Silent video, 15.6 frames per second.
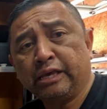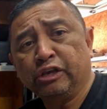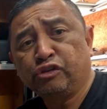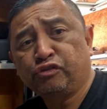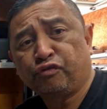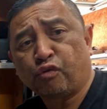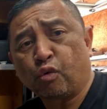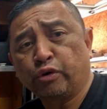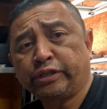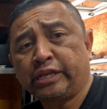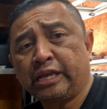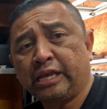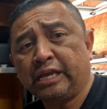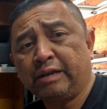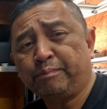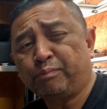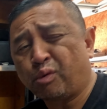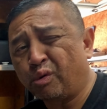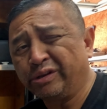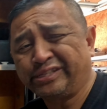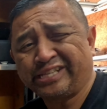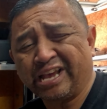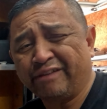is
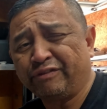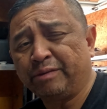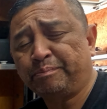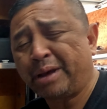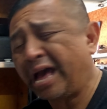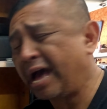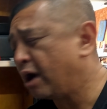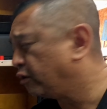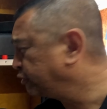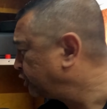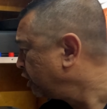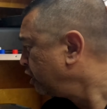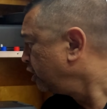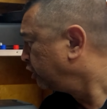14.7 pounds,